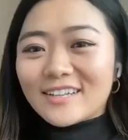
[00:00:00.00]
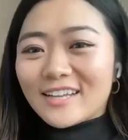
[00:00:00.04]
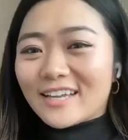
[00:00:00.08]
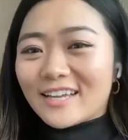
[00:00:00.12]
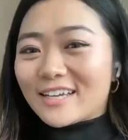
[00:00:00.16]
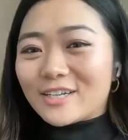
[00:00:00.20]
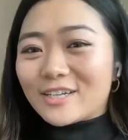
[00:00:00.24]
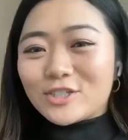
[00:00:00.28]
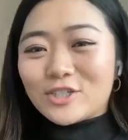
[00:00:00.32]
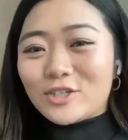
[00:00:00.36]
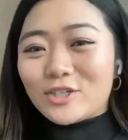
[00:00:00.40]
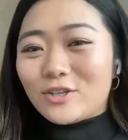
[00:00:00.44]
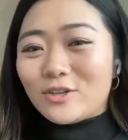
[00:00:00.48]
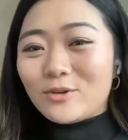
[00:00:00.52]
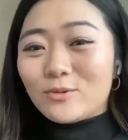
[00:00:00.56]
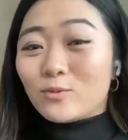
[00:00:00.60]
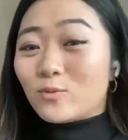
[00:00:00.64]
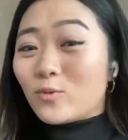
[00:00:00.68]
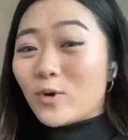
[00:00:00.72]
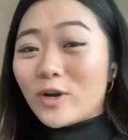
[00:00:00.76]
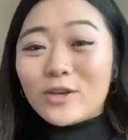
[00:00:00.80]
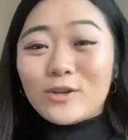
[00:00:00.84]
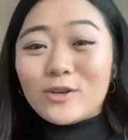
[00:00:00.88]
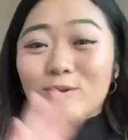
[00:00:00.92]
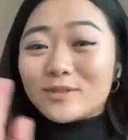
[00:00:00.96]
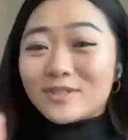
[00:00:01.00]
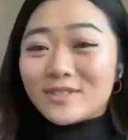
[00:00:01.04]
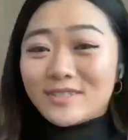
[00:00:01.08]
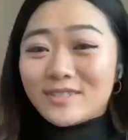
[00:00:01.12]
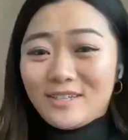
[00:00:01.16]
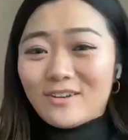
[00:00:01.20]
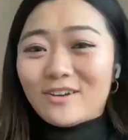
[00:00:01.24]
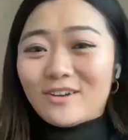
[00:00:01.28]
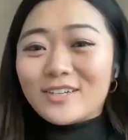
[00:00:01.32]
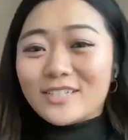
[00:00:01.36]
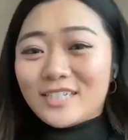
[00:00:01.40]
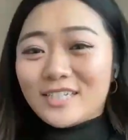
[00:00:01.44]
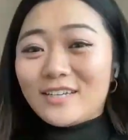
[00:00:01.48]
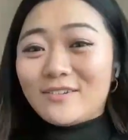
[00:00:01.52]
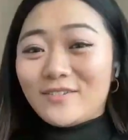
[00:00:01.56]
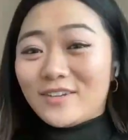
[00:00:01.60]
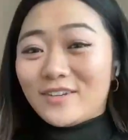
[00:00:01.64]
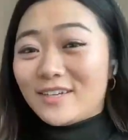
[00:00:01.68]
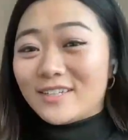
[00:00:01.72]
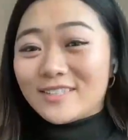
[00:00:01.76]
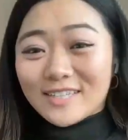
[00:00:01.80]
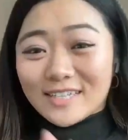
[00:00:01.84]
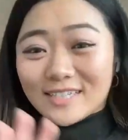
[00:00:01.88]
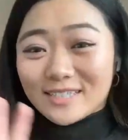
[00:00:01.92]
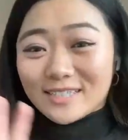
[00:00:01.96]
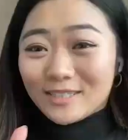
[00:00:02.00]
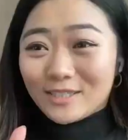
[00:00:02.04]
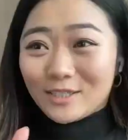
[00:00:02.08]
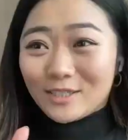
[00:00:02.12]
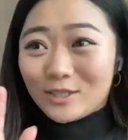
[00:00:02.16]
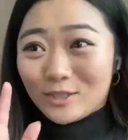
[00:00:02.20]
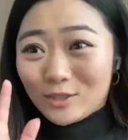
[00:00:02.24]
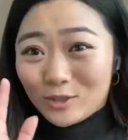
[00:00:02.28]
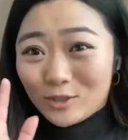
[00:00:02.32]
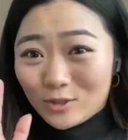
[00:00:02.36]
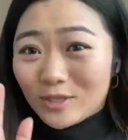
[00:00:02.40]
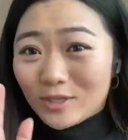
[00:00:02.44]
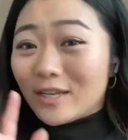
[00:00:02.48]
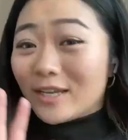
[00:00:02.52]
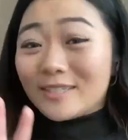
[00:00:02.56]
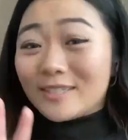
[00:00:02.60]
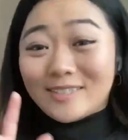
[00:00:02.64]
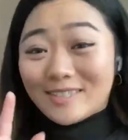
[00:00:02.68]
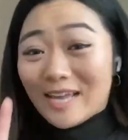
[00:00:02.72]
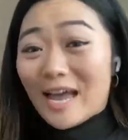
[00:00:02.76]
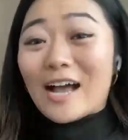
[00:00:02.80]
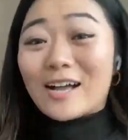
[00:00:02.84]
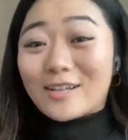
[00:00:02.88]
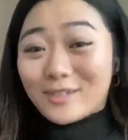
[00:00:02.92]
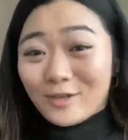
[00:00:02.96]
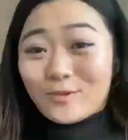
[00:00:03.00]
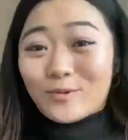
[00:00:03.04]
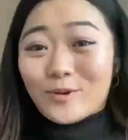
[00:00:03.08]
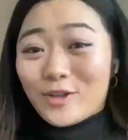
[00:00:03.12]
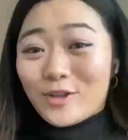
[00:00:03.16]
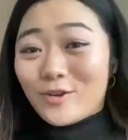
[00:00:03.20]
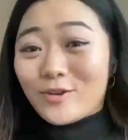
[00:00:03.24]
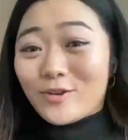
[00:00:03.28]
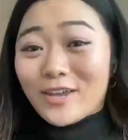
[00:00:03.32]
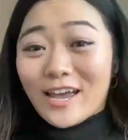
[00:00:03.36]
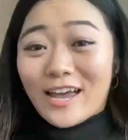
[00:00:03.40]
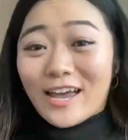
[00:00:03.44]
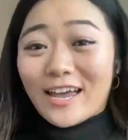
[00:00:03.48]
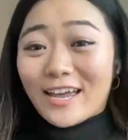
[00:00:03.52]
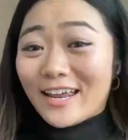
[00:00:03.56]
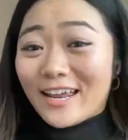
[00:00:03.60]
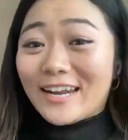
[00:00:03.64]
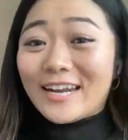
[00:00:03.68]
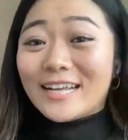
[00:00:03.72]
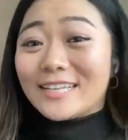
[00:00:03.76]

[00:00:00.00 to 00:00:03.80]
Like what you see on TV is ex exactly what you get.